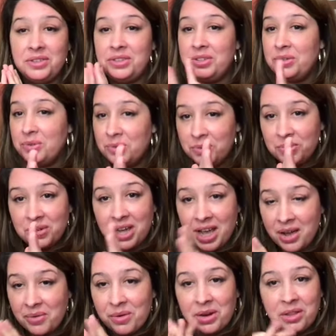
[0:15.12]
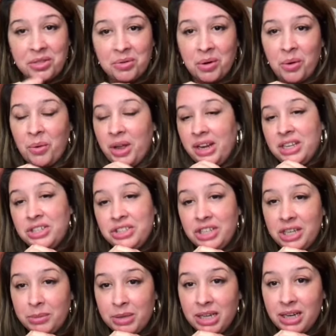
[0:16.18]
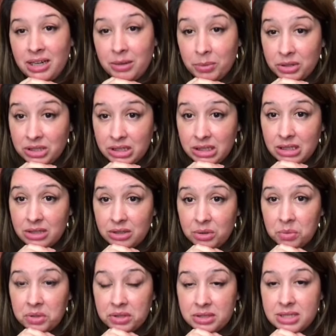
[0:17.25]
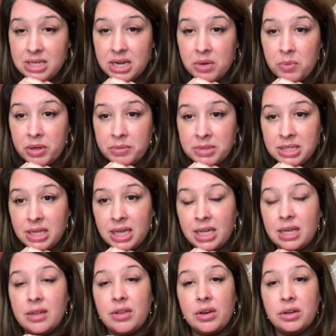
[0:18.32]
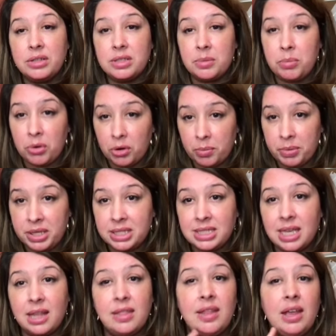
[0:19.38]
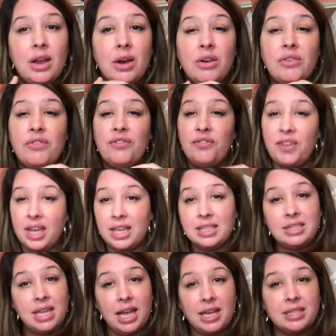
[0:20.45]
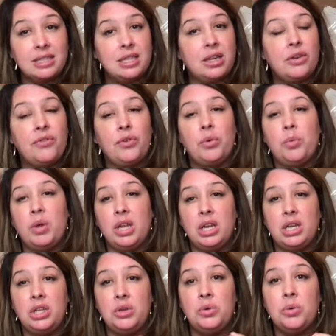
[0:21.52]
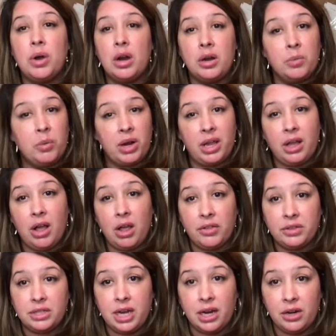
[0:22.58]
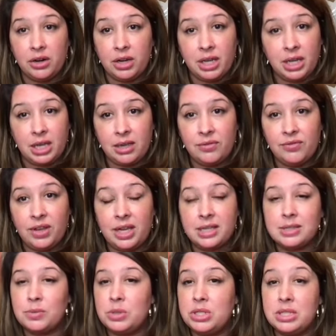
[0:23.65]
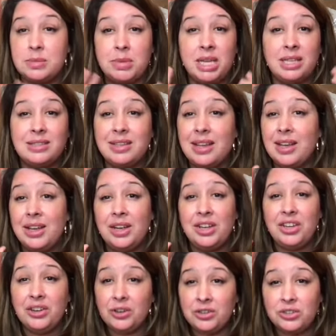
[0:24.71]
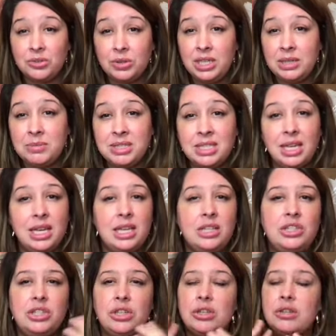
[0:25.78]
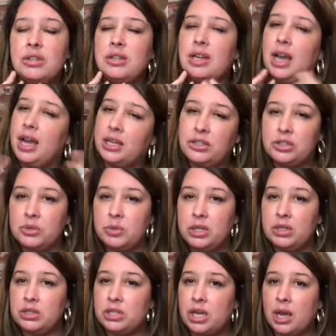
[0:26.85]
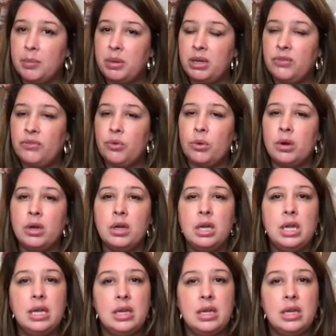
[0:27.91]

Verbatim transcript: do not want to throw any shame at any particular real estate website. There is a purpose and they are fantastic for when you are in what I call the tire kicking phase, which just means you're in dream stage, you're not sure what you're shopping for